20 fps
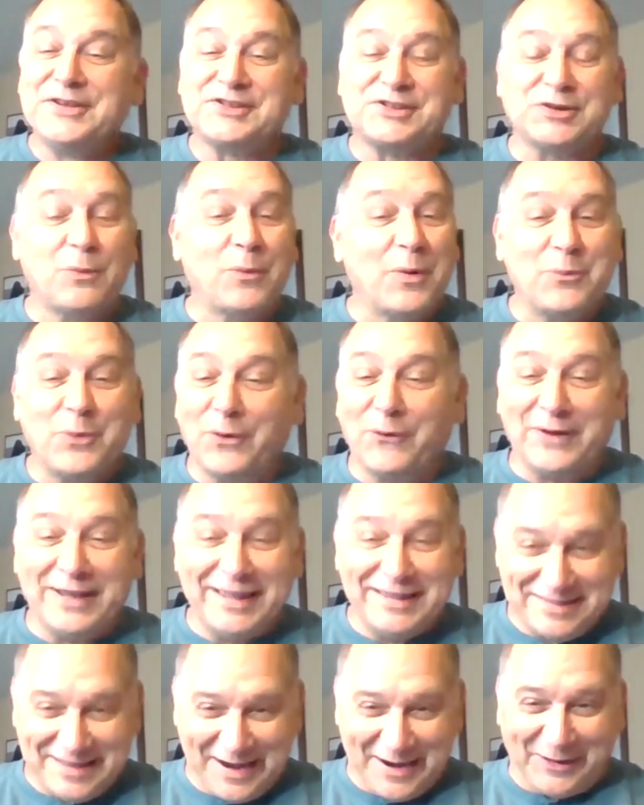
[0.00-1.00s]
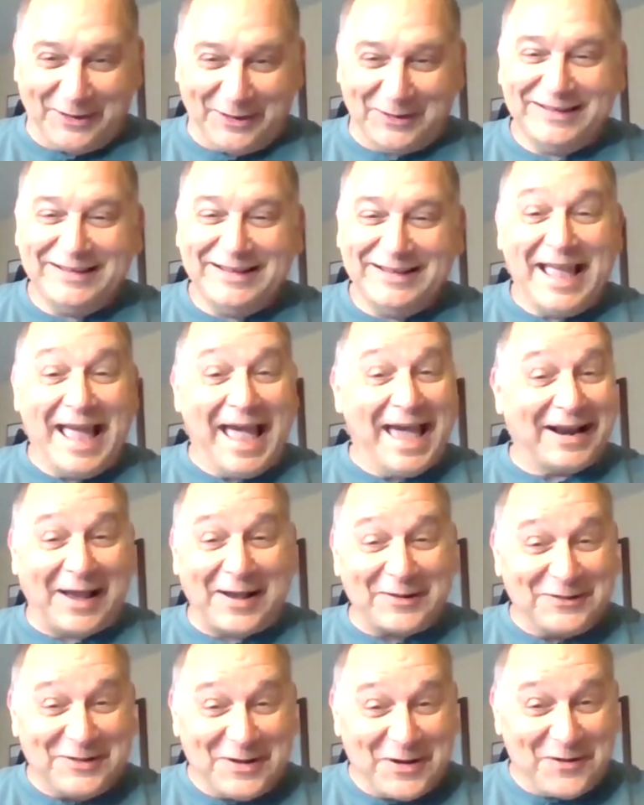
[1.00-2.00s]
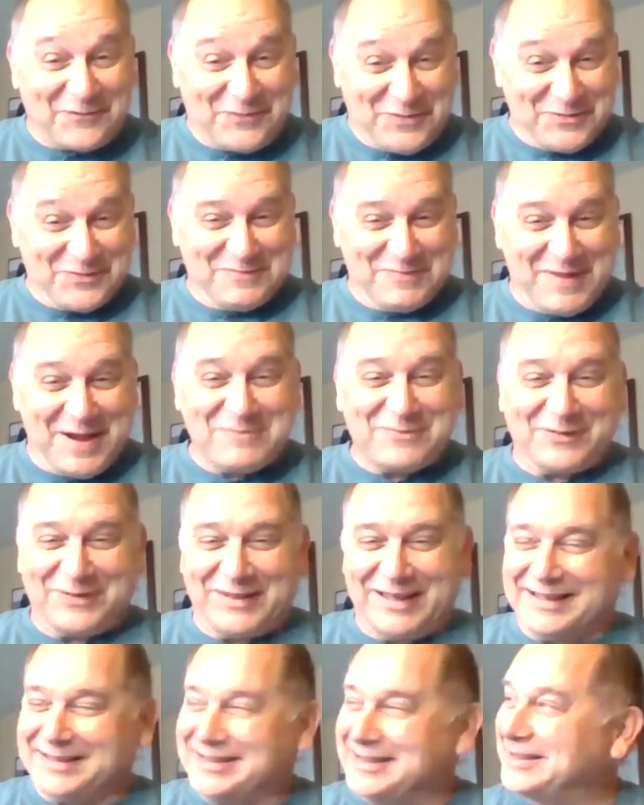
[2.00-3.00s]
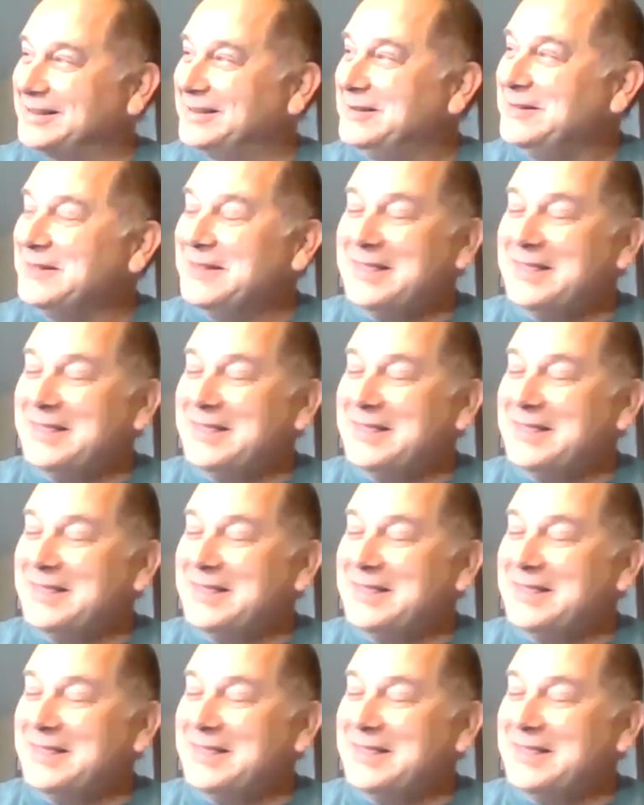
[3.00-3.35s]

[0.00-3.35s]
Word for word: So when we're in there, and I don't know if you remember this,